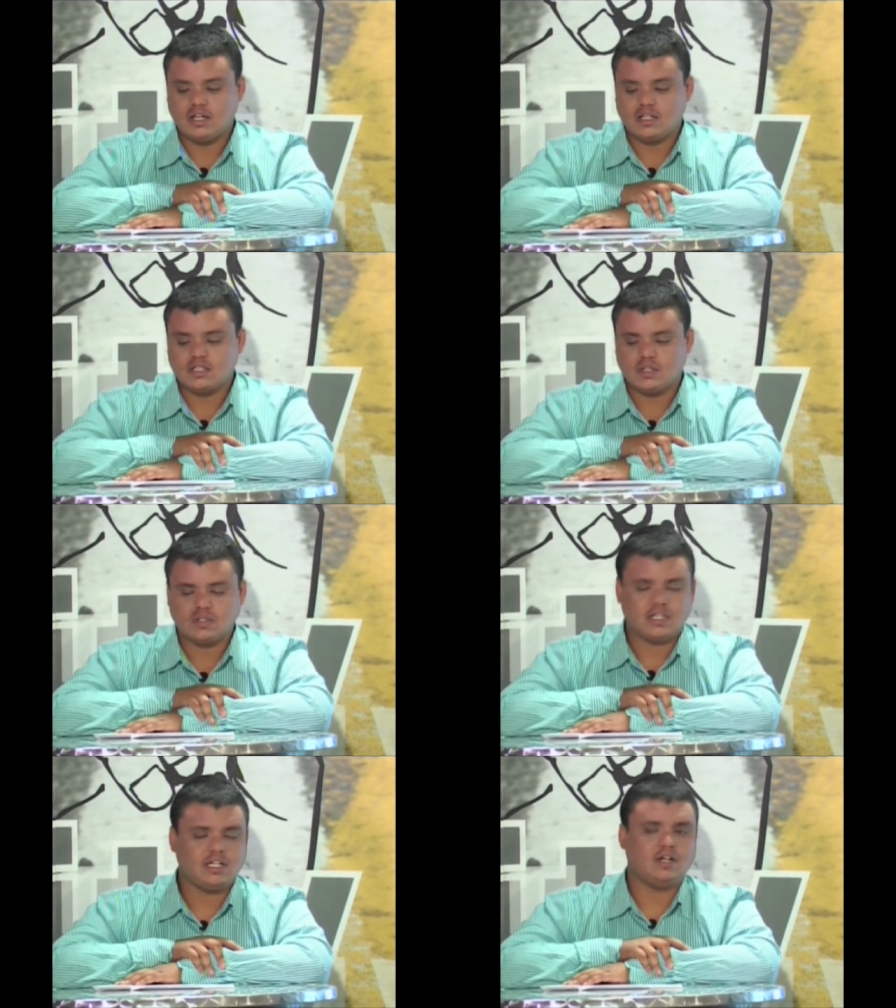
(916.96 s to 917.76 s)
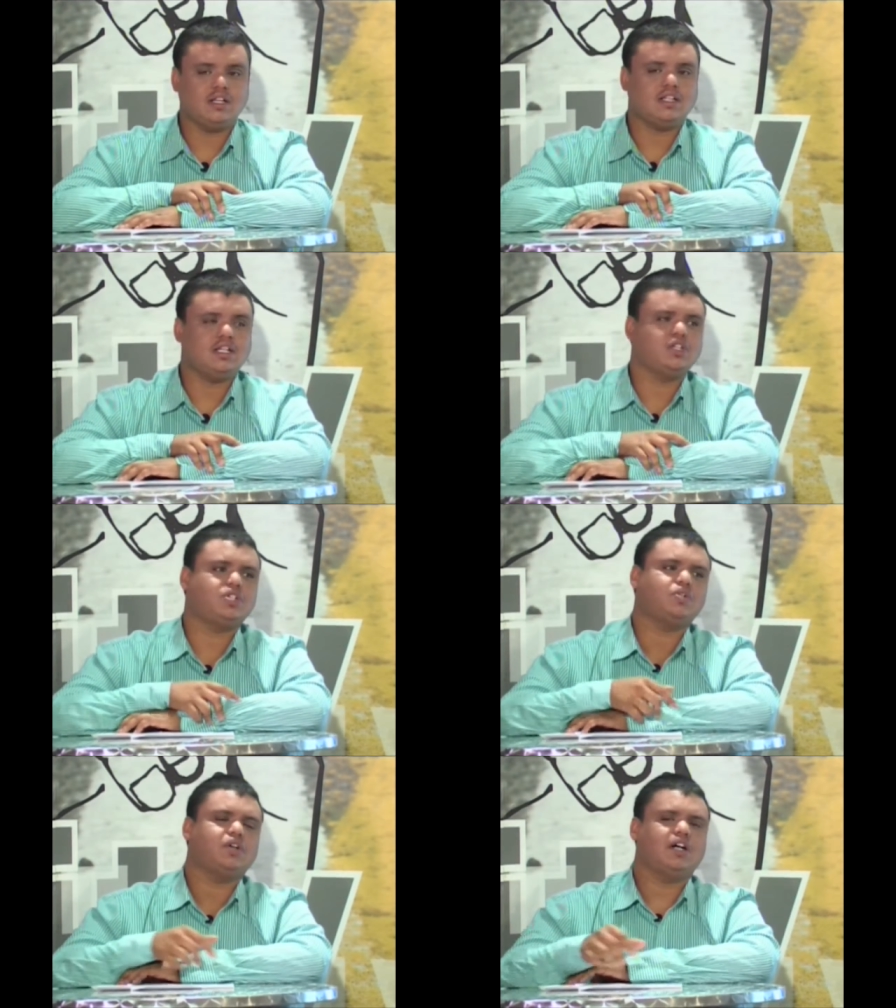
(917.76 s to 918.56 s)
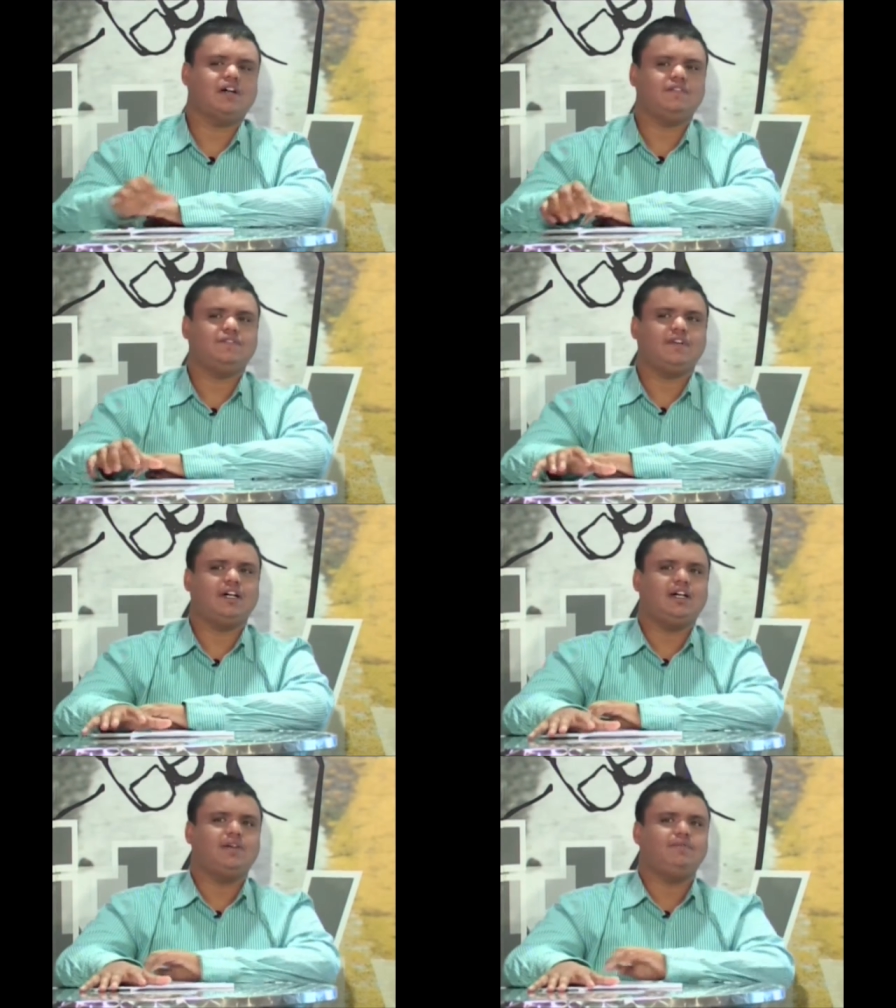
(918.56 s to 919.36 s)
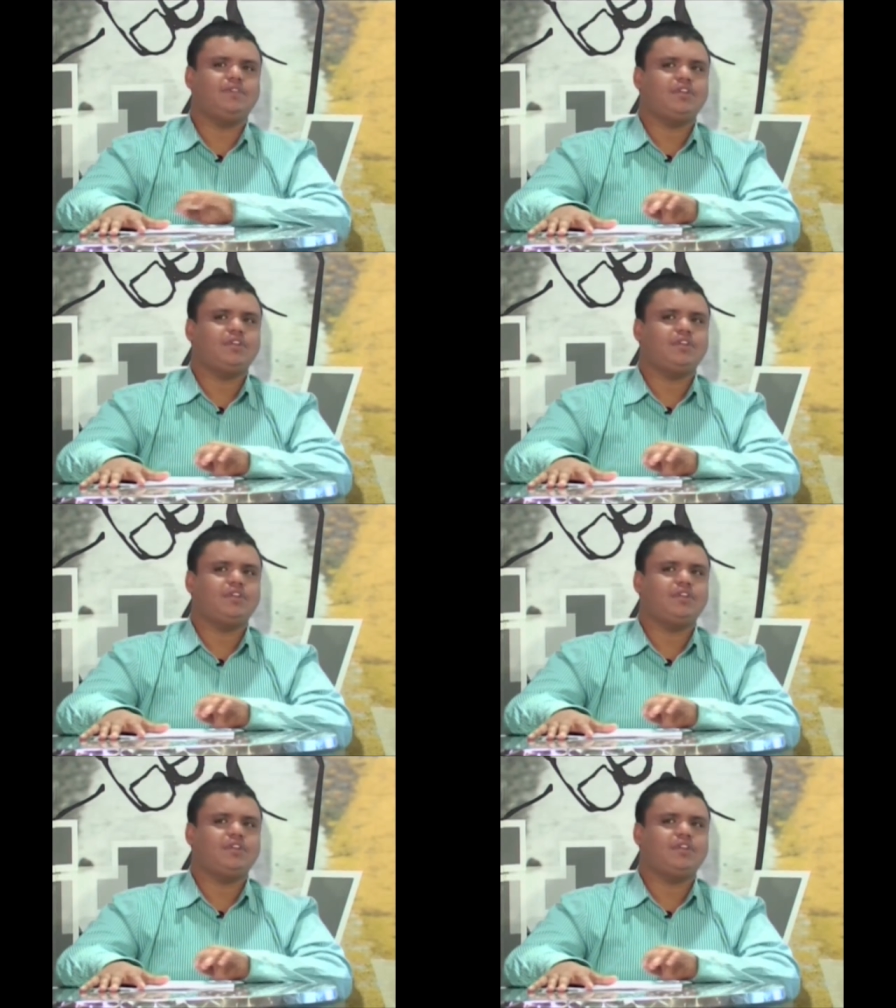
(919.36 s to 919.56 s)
Sekoetlane, on the issue of how